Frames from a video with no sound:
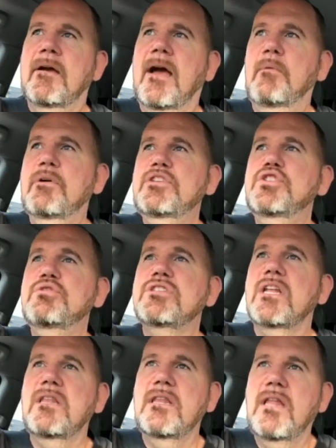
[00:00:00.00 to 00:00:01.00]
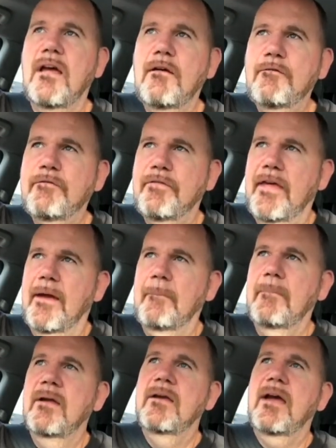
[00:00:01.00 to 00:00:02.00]
I want you to love
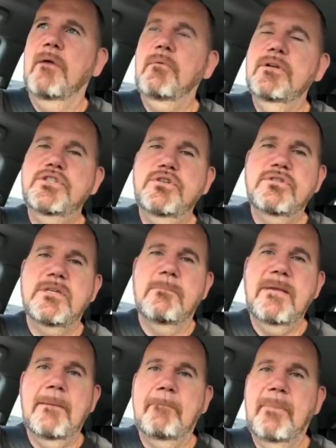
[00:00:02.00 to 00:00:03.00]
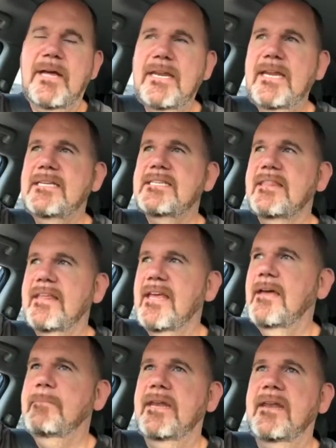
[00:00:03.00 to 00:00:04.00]
them. I want you to be a buddy to
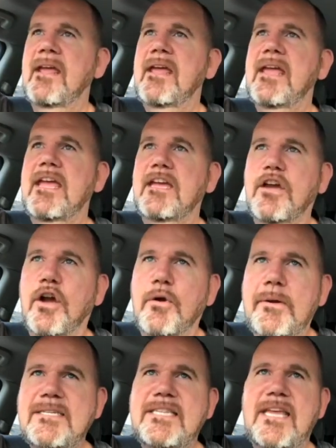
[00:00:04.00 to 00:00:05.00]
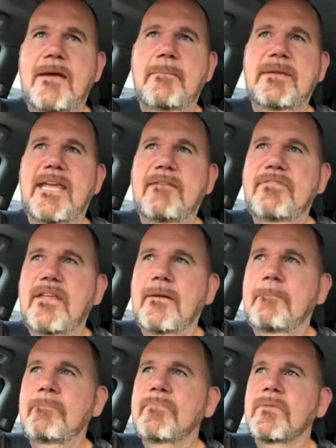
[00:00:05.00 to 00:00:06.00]
them and encourage them and give
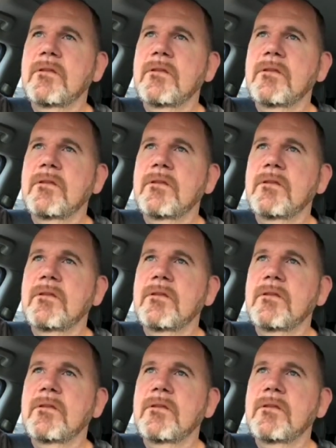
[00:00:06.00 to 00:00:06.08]
them